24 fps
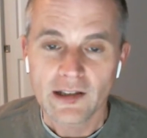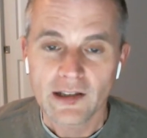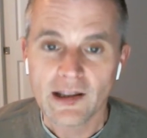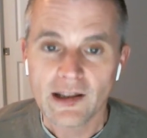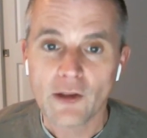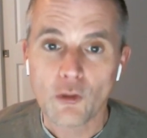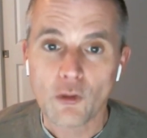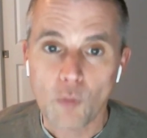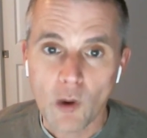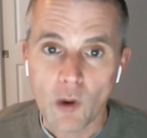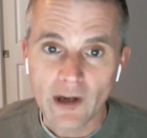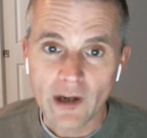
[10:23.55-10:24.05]

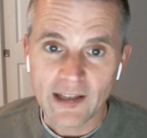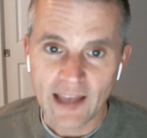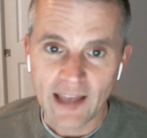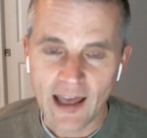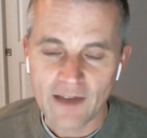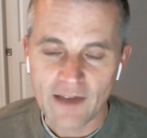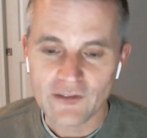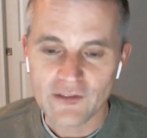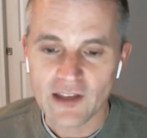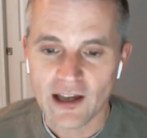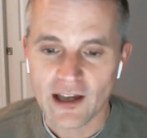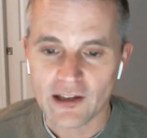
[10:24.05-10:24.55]
Now, the one
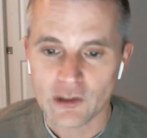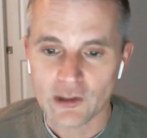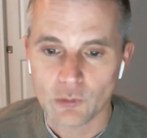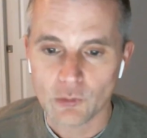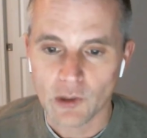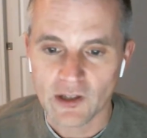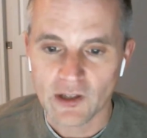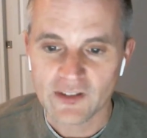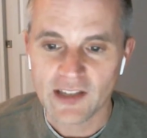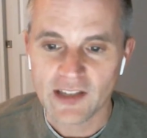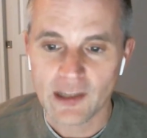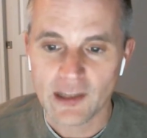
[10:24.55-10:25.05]
caveat you
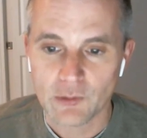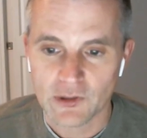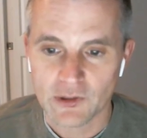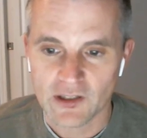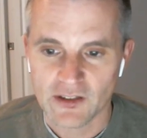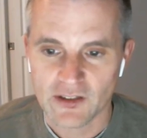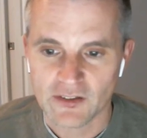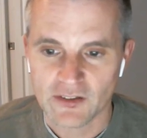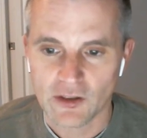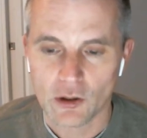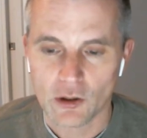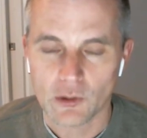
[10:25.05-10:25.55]
want to say with
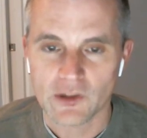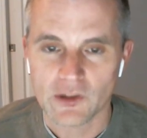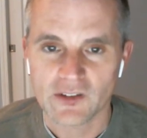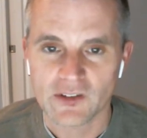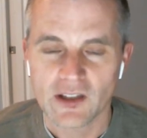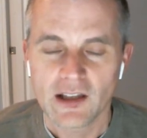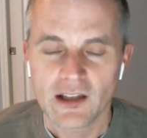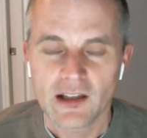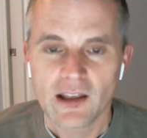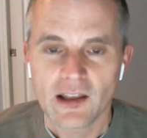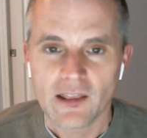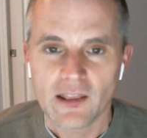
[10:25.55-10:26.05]
this, though, is